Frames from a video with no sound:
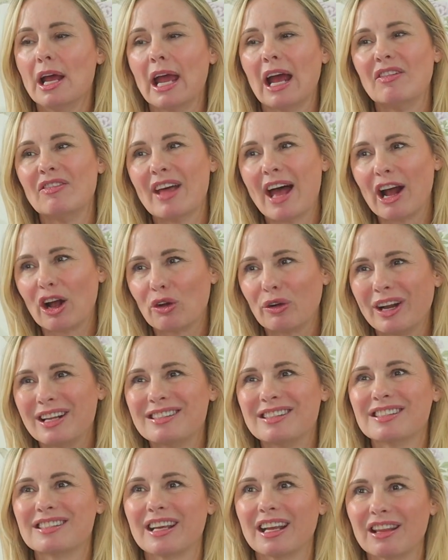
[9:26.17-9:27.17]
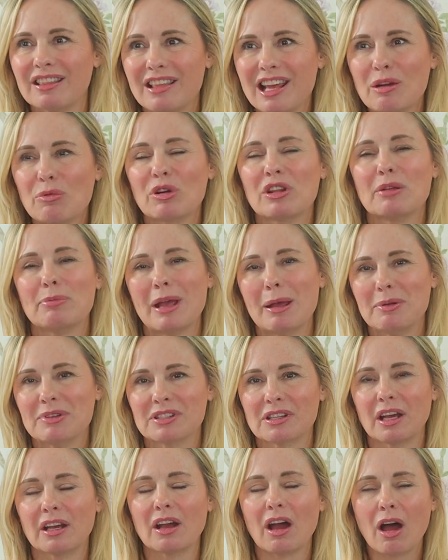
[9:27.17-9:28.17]
And that creates this thing where the
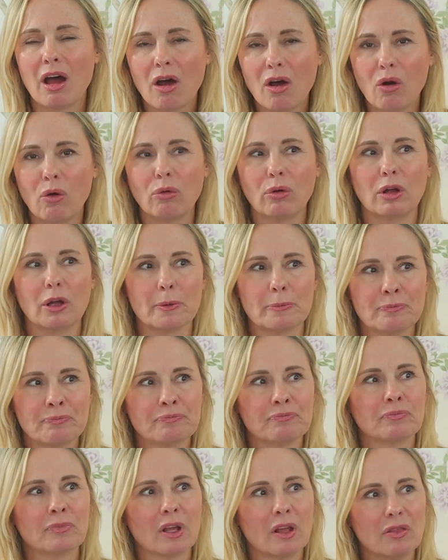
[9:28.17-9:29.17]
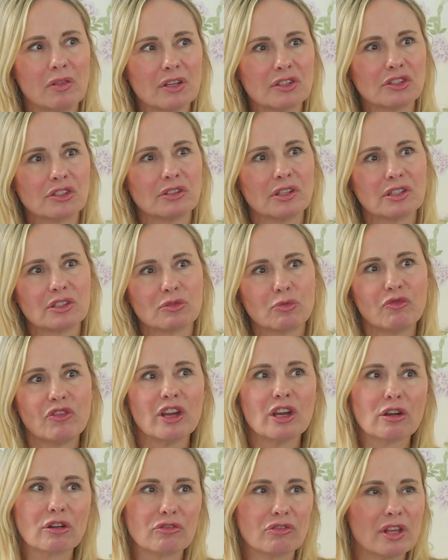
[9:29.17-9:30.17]
baby's oh, well, this
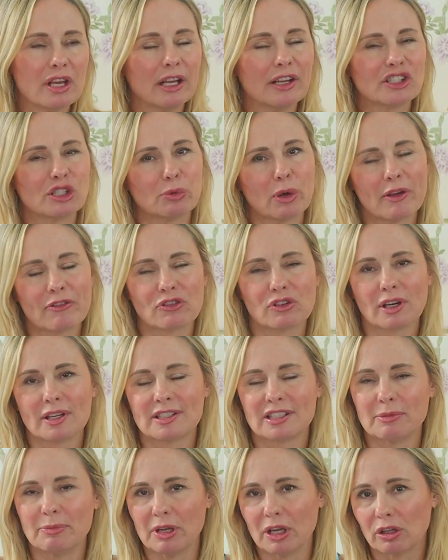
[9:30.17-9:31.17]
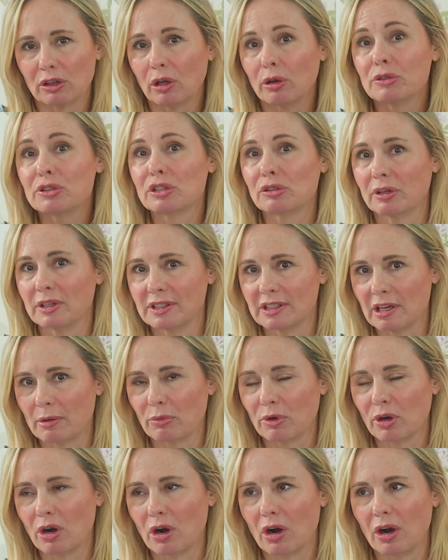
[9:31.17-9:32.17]
fear thing is a way for us to be closer in
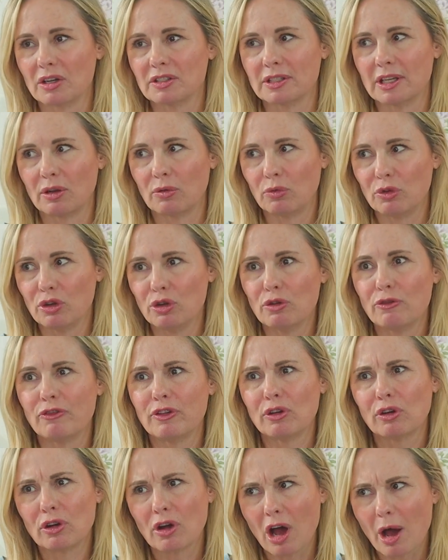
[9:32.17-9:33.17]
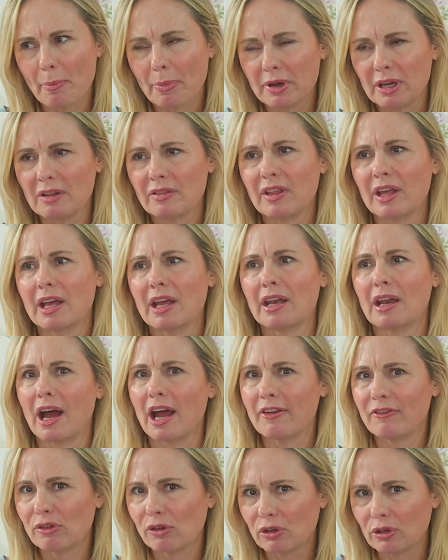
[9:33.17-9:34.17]
some regards. You feel confident then,
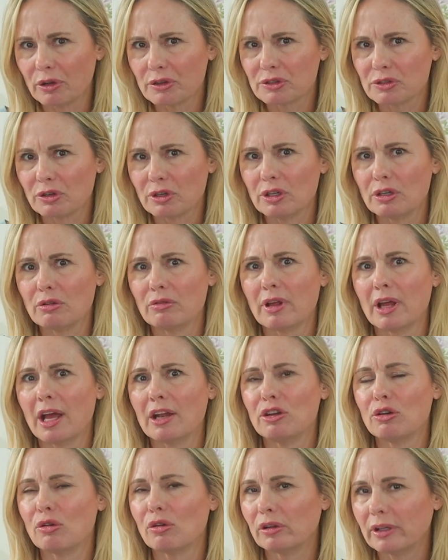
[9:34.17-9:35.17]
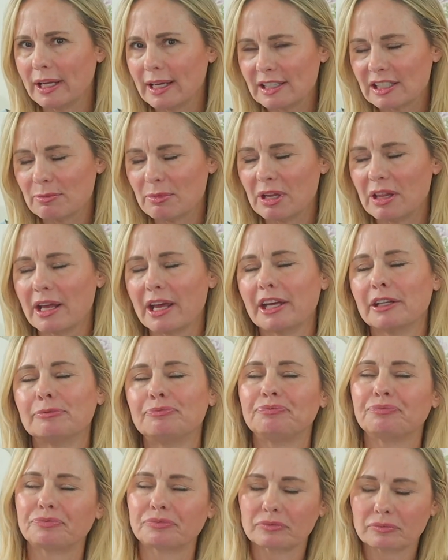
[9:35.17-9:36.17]
I feel closer to you then, you cling to me then.